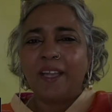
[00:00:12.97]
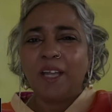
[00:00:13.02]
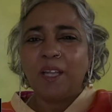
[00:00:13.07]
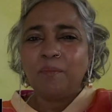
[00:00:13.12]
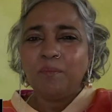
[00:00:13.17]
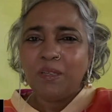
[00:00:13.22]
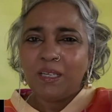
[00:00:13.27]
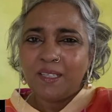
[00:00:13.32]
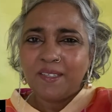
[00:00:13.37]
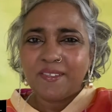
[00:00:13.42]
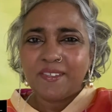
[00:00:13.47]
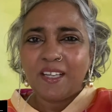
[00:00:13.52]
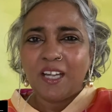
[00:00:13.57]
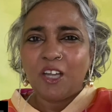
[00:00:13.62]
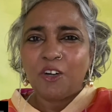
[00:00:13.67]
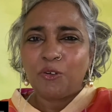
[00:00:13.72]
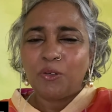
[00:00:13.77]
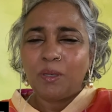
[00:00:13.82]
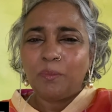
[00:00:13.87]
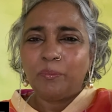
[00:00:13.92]
I'm Melissa
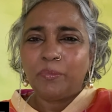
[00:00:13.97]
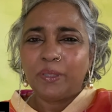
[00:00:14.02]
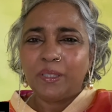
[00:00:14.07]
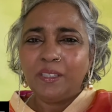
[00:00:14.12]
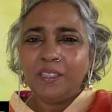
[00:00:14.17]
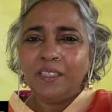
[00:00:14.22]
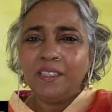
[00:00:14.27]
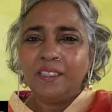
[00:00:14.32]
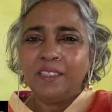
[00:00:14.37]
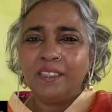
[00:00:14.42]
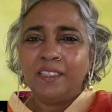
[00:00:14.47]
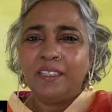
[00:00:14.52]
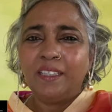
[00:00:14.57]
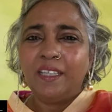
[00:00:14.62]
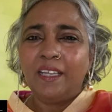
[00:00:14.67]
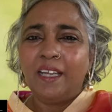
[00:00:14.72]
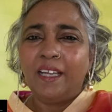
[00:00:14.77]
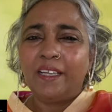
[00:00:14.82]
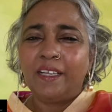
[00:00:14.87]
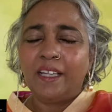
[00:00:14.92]
Arulappan,
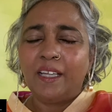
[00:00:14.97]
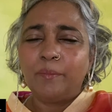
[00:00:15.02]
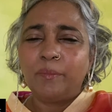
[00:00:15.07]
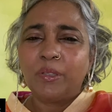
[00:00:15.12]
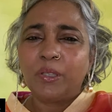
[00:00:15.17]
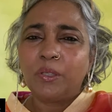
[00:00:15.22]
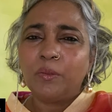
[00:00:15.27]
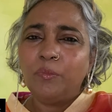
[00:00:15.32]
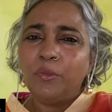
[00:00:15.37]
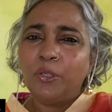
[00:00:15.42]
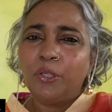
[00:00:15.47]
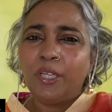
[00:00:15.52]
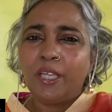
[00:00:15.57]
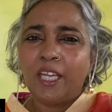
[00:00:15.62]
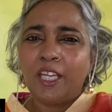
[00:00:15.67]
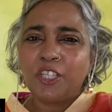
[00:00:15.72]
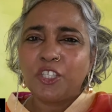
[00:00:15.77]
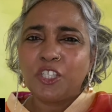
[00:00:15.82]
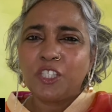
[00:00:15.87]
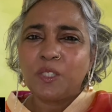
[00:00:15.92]
and I'm a
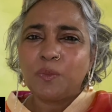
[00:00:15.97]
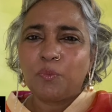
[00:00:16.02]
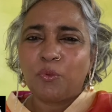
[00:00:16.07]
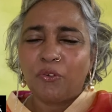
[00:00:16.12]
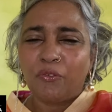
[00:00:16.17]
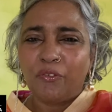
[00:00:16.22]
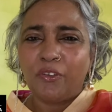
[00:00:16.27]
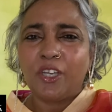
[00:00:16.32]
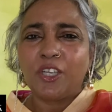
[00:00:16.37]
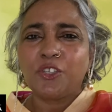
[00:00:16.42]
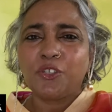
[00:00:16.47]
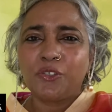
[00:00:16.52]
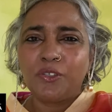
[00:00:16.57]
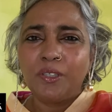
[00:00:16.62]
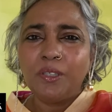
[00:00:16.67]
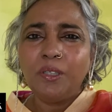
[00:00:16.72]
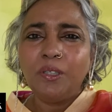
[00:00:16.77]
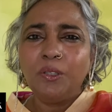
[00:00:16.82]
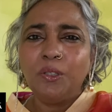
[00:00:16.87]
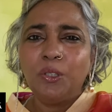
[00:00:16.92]
communications
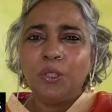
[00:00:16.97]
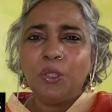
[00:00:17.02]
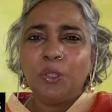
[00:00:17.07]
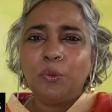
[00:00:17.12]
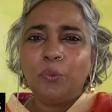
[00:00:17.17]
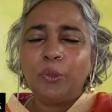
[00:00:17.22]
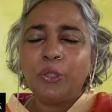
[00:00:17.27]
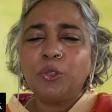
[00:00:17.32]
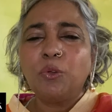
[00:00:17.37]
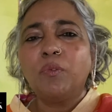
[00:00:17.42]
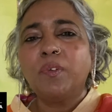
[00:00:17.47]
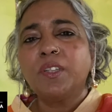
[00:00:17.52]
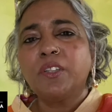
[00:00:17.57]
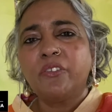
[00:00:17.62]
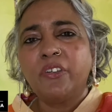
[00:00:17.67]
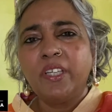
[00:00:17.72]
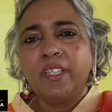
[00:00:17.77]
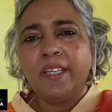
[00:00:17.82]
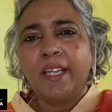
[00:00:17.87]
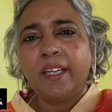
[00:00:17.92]
professional with over
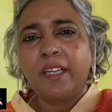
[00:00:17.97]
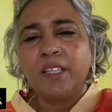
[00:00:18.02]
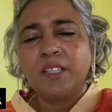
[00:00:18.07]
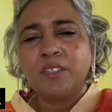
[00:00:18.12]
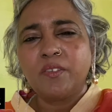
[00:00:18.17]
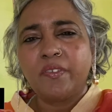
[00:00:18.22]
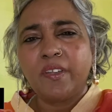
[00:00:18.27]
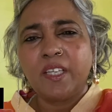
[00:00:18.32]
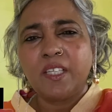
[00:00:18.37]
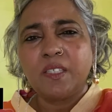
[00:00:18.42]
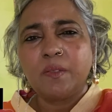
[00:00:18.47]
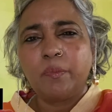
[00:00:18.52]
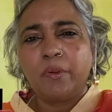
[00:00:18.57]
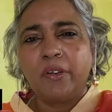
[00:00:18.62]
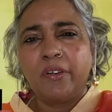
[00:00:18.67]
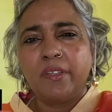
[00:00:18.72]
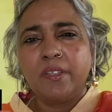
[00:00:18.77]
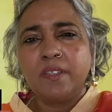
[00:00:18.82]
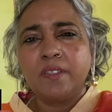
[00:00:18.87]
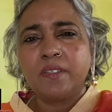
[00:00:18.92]
3 decades of
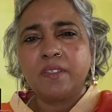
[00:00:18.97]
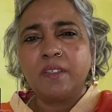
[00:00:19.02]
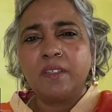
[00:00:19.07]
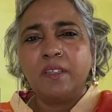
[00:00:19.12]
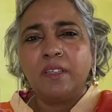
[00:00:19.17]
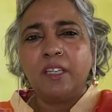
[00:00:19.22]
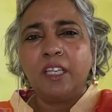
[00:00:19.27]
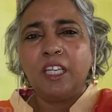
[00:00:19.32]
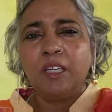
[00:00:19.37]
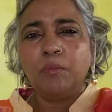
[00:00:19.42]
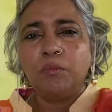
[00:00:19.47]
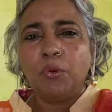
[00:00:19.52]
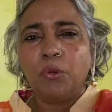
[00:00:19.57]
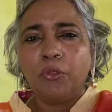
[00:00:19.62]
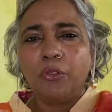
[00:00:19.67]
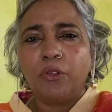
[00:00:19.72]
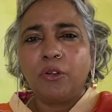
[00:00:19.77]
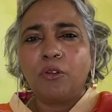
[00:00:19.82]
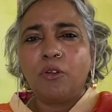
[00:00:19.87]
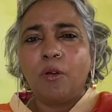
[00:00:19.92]
experience in
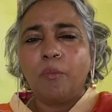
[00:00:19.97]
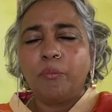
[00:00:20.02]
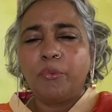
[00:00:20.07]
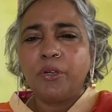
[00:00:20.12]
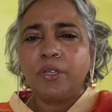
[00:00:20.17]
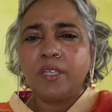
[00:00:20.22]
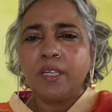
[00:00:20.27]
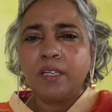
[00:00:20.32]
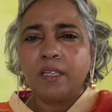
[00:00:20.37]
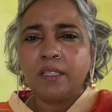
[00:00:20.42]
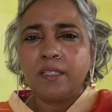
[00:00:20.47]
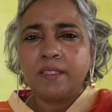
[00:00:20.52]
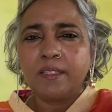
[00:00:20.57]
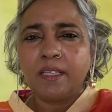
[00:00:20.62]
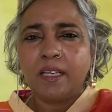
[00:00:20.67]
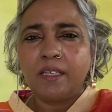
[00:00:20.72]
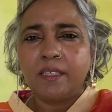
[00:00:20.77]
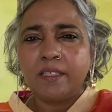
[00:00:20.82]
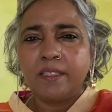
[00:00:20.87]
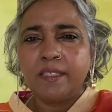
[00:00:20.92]
both the corporate and
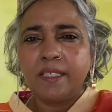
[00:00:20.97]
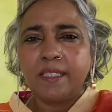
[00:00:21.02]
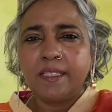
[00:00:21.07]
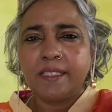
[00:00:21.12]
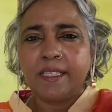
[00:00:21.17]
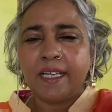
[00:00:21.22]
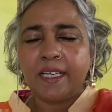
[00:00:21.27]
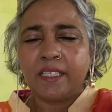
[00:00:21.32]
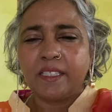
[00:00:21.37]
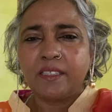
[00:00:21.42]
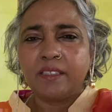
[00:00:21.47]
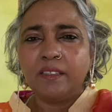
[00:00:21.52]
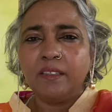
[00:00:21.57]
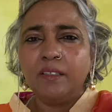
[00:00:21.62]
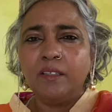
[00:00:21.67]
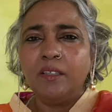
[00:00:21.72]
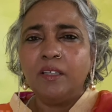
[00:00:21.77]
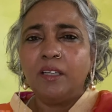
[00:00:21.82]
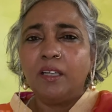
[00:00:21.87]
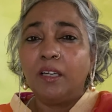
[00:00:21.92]
consultancy sector
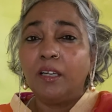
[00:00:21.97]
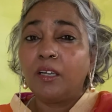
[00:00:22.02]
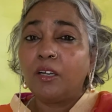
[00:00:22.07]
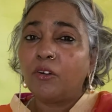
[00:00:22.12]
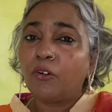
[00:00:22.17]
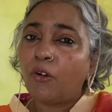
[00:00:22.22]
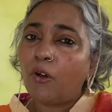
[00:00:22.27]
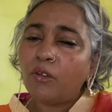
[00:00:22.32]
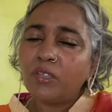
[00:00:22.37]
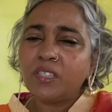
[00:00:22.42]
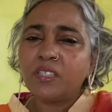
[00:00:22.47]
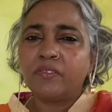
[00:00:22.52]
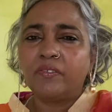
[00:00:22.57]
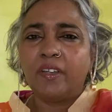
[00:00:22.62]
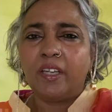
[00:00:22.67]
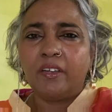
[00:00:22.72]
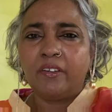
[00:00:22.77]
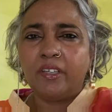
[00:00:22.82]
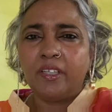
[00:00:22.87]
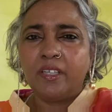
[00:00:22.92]
across
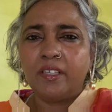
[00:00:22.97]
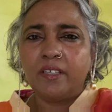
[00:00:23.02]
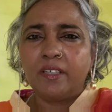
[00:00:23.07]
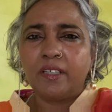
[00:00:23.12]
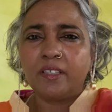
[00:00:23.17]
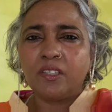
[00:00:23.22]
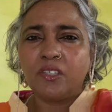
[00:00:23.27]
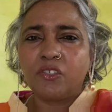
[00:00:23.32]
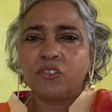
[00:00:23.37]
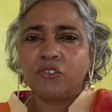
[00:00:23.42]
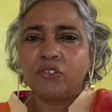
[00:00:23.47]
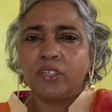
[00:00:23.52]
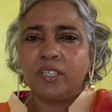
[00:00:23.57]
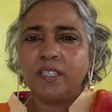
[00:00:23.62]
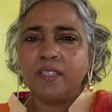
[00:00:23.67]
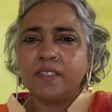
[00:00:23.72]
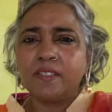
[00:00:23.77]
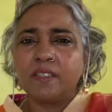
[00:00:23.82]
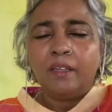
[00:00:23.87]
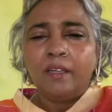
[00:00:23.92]
varied
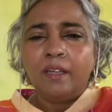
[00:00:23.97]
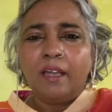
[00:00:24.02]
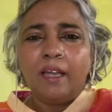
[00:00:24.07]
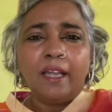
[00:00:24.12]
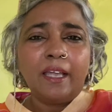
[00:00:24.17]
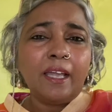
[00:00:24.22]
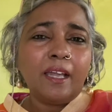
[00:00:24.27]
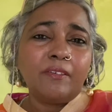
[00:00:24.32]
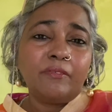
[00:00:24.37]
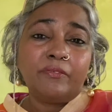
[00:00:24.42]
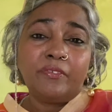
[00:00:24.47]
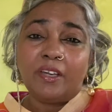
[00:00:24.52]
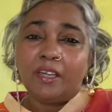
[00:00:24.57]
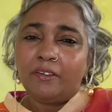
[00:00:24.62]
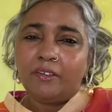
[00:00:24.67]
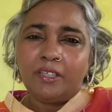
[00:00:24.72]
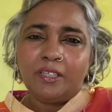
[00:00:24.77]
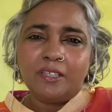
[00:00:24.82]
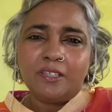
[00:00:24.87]
industries. I have varied